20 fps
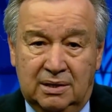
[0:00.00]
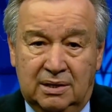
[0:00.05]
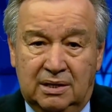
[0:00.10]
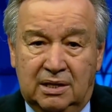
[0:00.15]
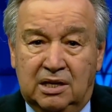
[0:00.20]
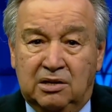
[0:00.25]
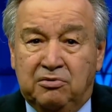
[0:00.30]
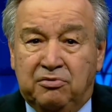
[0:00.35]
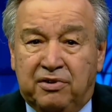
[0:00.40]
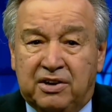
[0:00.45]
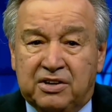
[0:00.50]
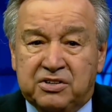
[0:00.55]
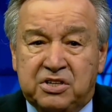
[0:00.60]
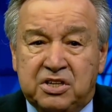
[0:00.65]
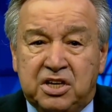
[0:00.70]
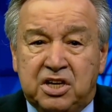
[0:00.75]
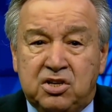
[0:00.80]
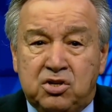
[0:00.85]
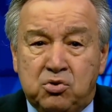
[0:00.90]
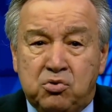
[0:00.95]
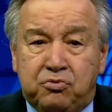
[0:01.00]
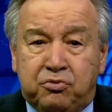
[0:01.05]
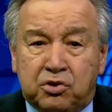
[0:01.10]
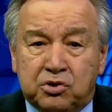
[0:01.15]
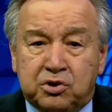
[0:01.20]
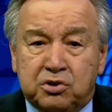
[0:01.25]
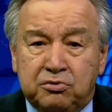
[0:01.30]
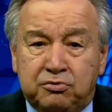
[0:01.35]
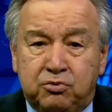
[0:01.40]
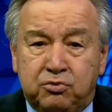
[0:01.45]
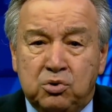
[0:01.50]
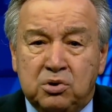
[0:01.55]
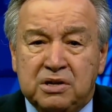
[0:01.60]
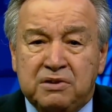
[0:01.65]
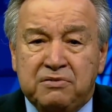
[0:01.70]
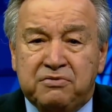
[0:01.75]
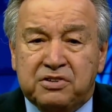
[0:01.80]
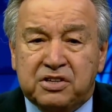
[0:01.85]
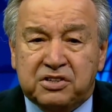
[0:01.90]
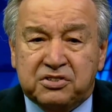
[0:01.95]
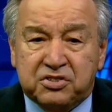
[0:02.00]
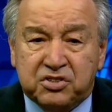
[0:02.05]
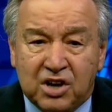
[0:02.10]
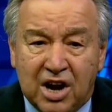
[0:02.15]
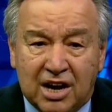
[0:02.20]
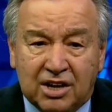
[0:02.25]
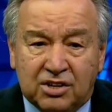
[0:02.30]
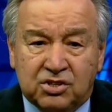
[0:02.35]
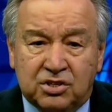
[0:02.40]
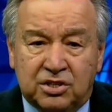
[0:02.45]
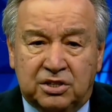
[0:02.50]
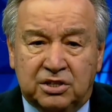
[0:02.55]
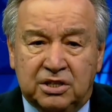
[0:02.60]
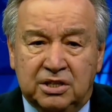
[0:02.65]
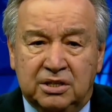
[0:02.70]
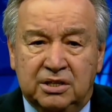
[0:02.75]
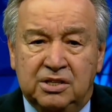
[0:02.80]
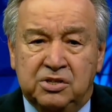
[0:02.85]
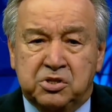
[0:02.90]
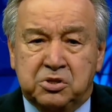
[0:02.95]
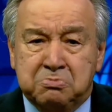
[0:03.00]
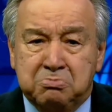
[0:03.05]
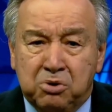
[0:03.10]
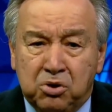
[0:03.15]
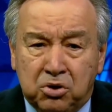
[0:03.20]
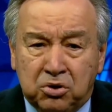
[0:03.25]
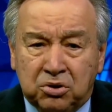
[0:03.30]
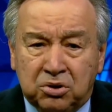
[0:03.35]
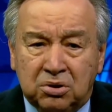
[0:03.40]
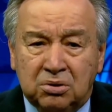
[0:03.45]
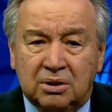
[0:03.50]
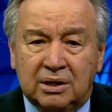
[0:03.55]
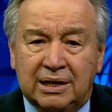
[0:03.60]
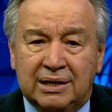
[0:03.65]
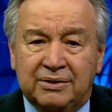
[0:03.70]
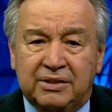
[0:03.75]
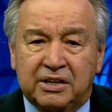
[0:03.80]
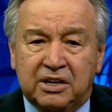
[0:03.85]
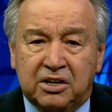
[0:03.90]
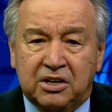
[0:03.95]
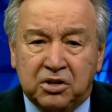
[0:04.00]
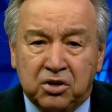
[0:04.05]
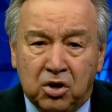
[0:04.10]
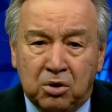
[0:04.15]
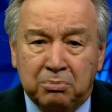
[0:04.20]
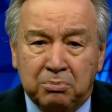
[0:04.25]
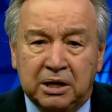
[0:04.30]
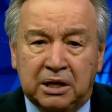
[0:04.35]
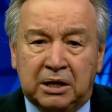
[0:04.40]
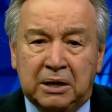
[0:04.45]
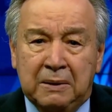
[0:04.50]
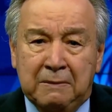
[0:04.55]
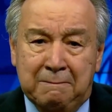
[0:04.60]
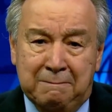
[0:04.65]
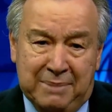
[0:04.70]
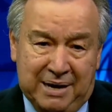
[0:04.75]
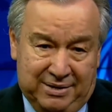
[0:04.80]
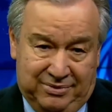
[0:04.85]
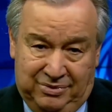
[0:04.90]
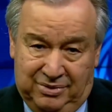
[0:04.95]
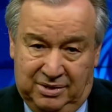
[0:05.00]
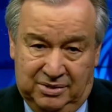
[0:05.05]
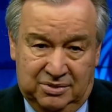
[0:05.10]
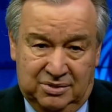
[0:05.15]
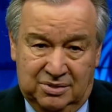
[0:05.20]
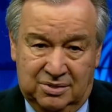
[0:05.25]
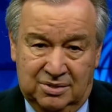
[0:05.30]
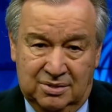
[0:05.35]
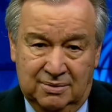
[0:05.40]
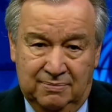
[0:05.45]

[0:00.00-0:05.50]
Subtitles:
Investing in new fossil fuel infrastructure is moral and economic madness.